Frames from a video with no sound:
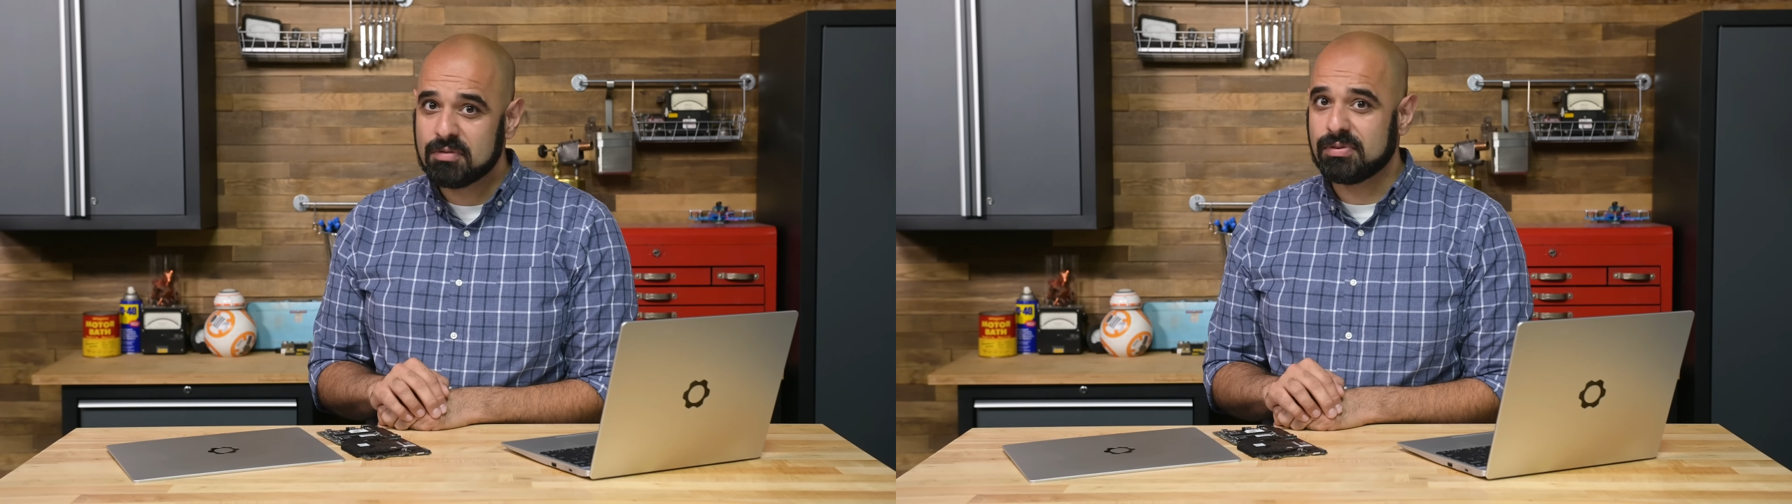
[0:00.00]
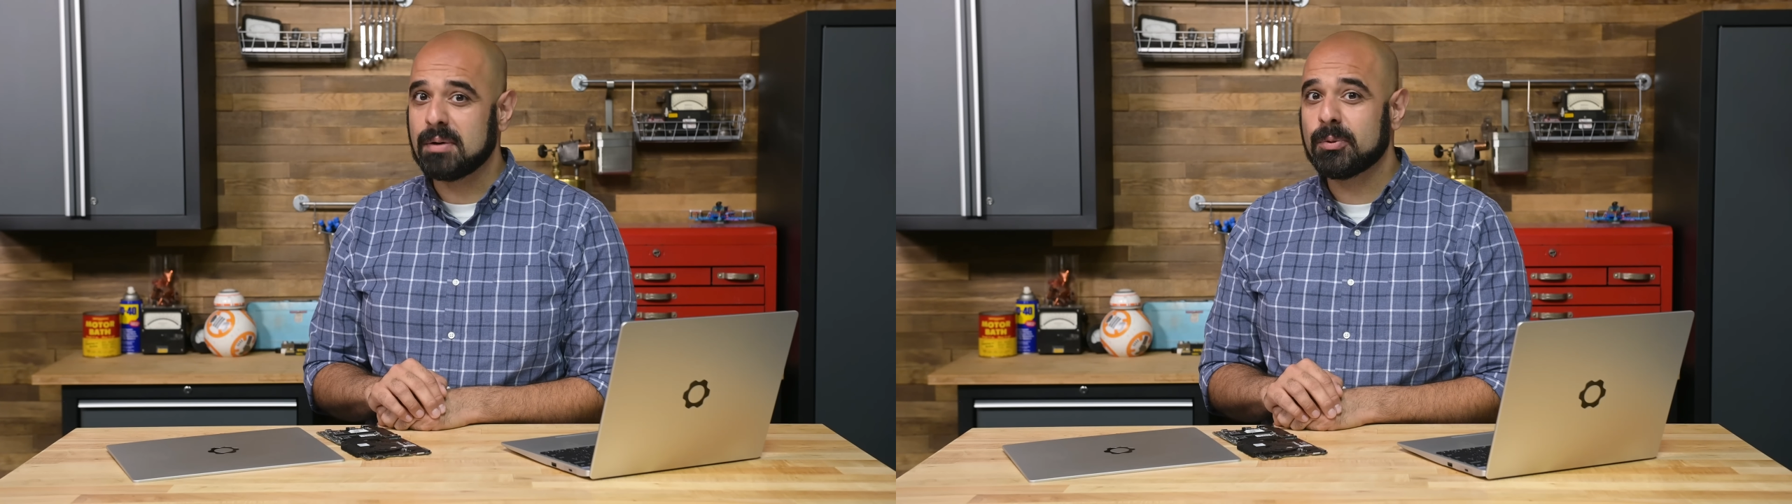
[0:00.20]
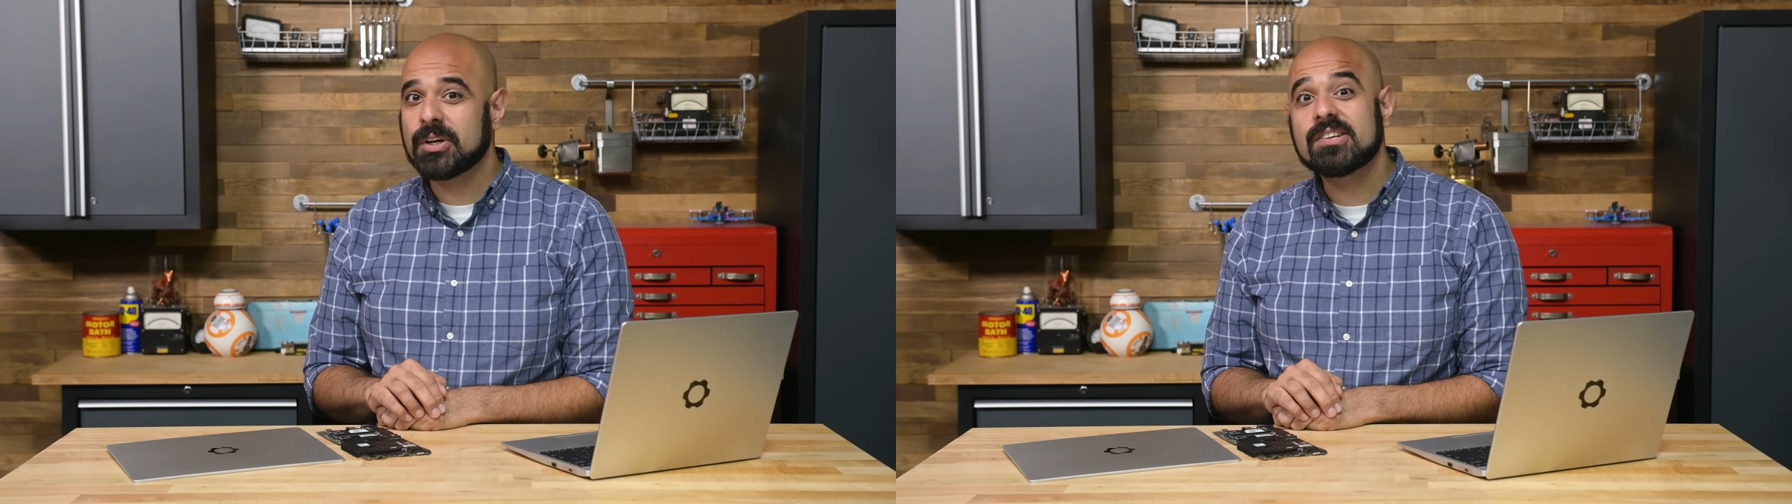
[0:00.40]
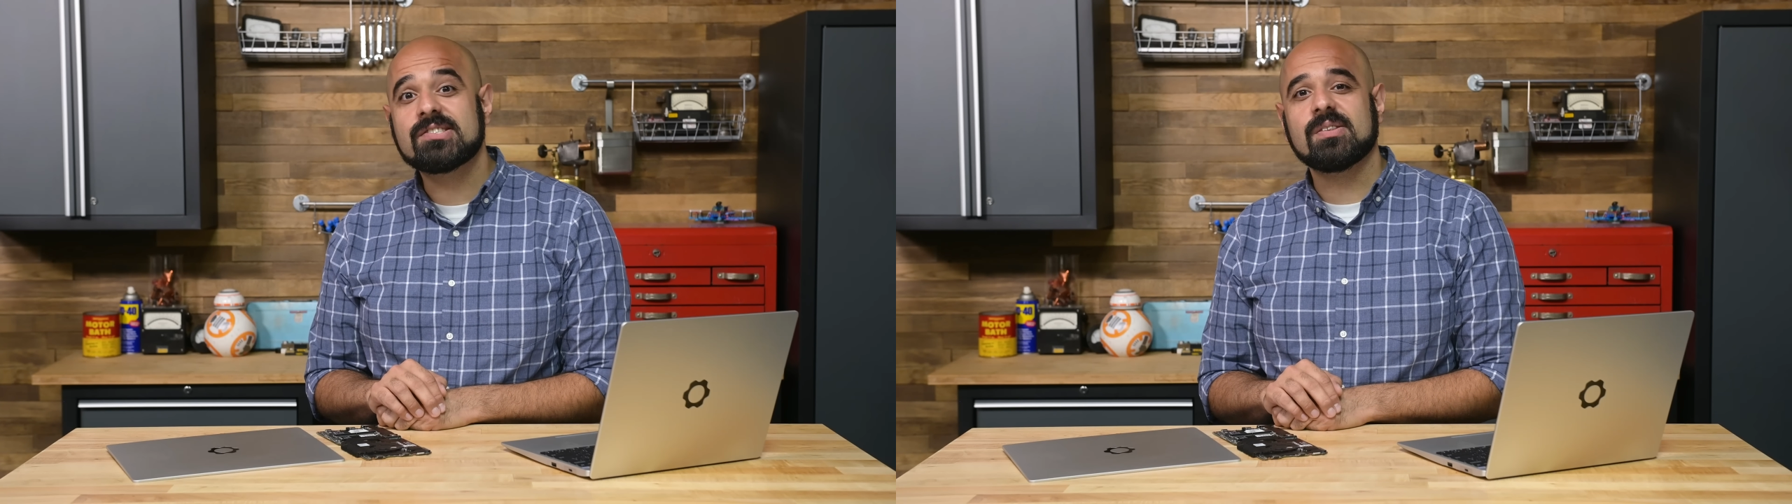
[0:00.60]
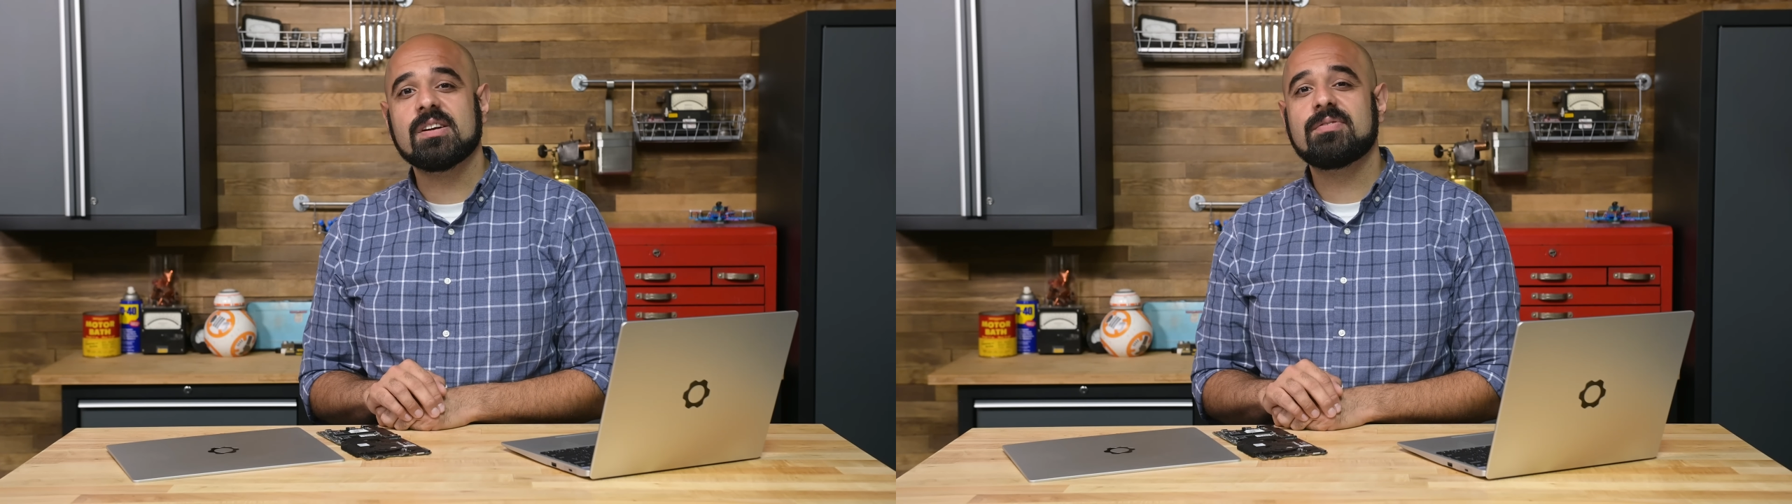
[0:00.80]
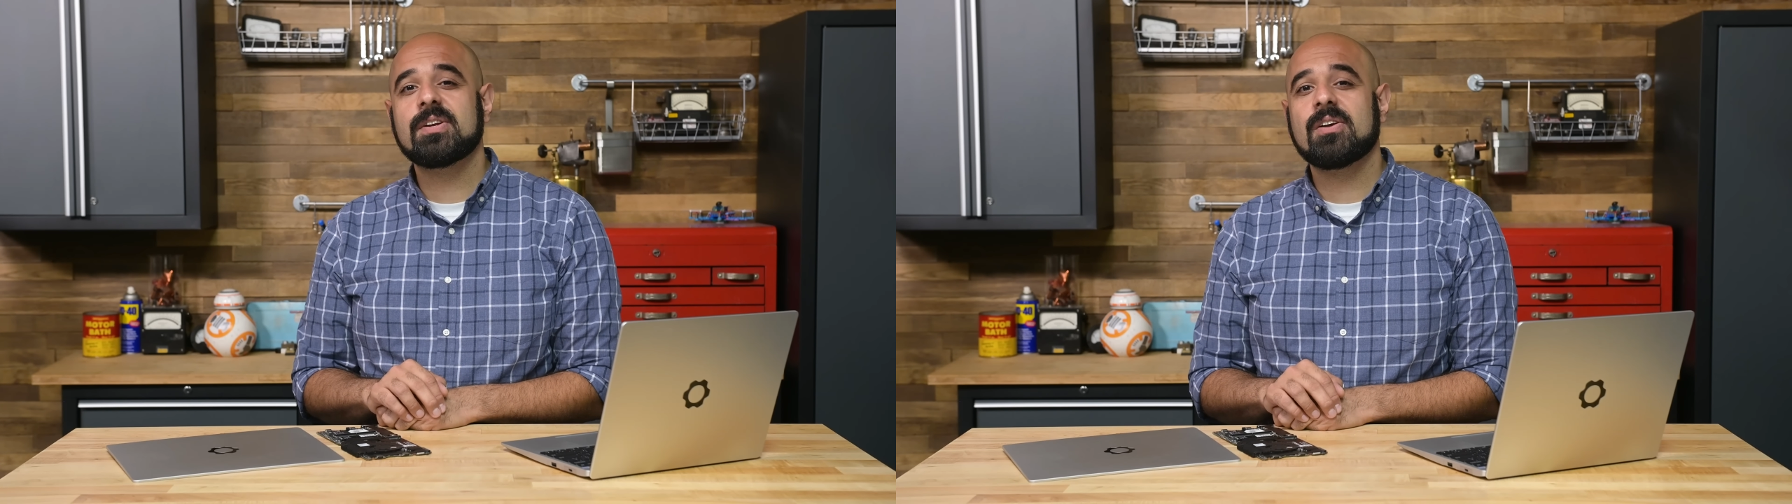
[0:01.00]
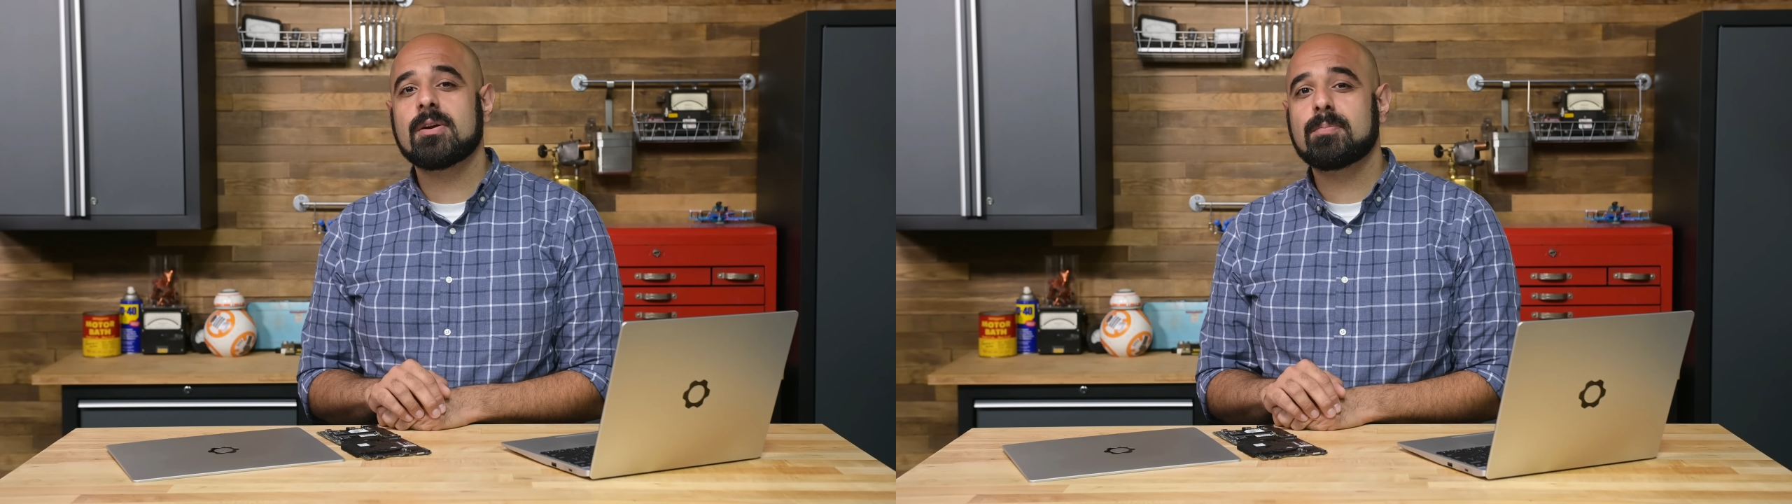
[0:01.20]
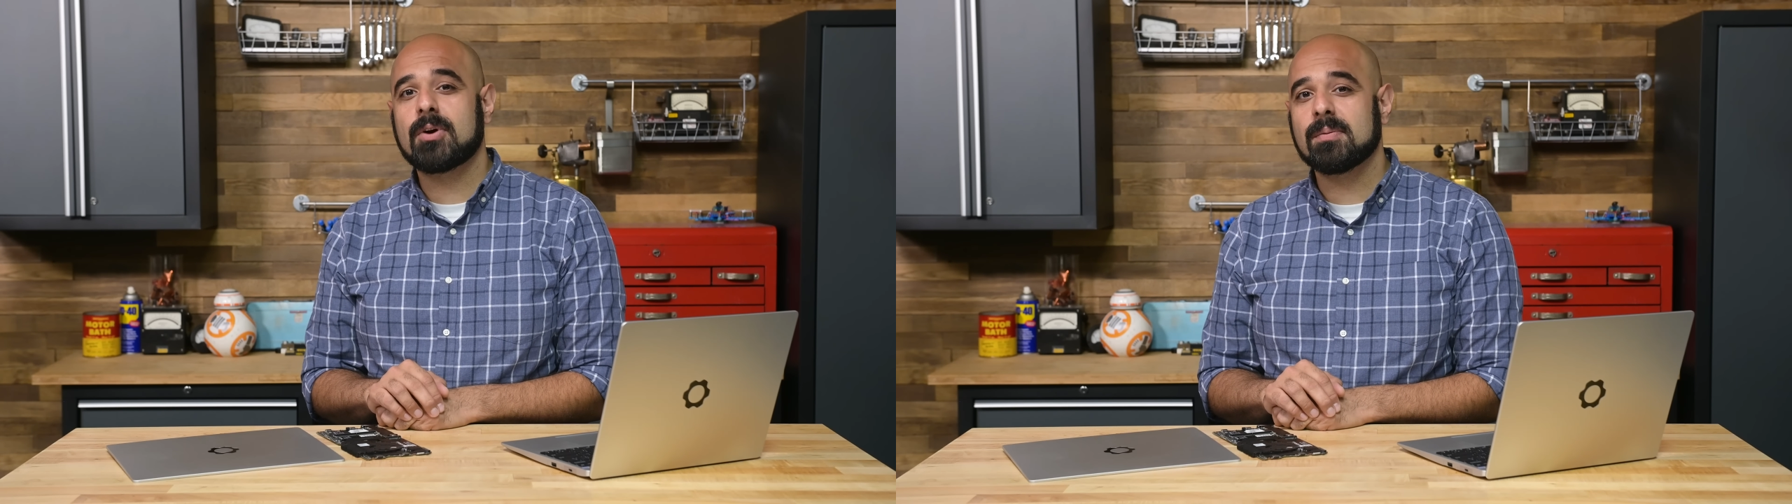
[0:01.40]
Framework has delivered on
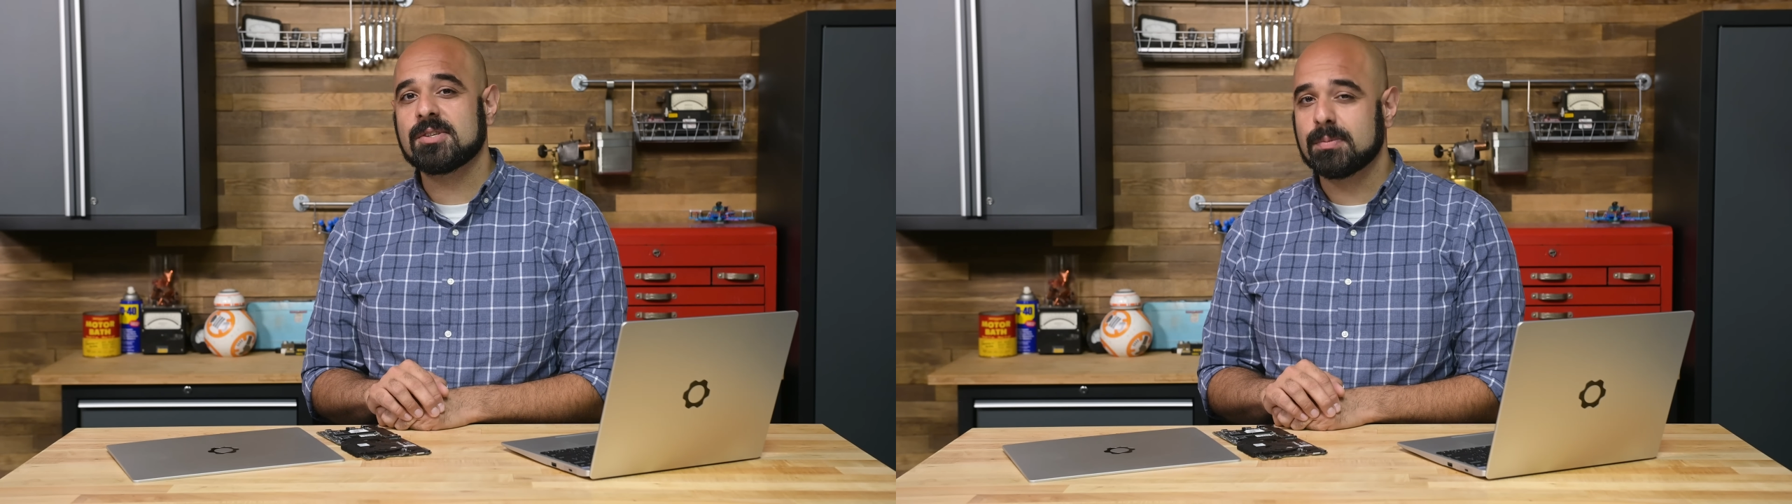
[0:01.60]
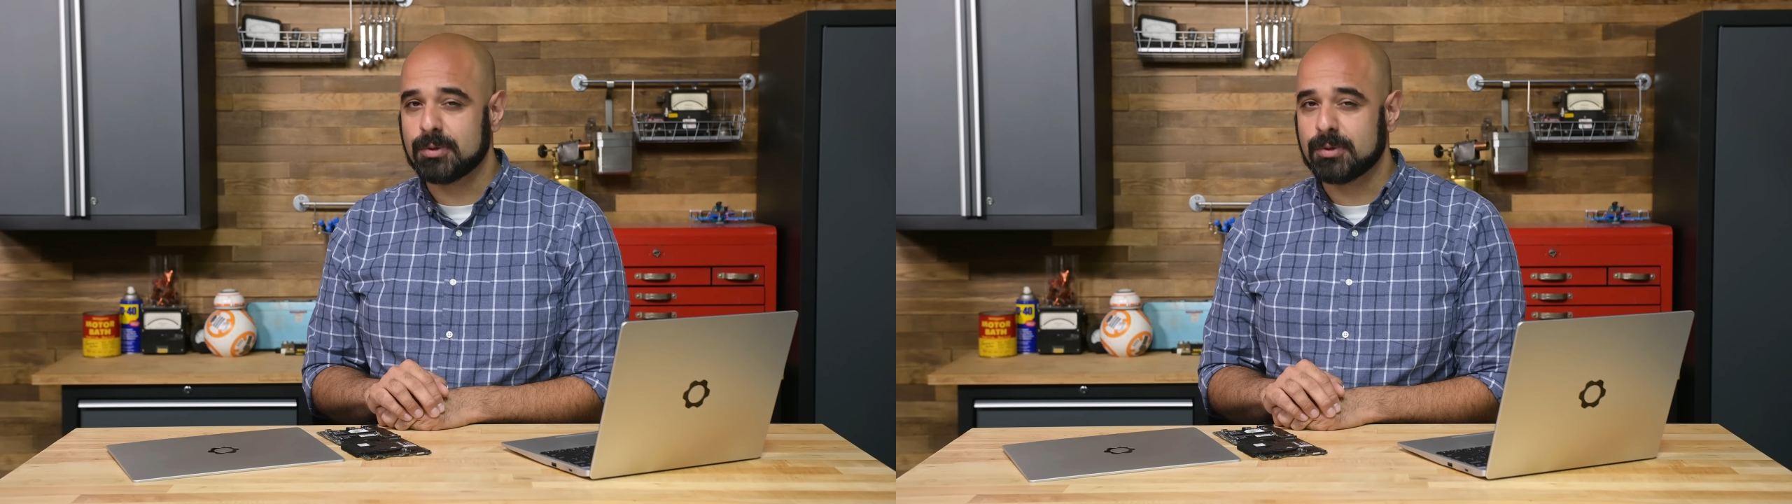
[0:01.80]
their promise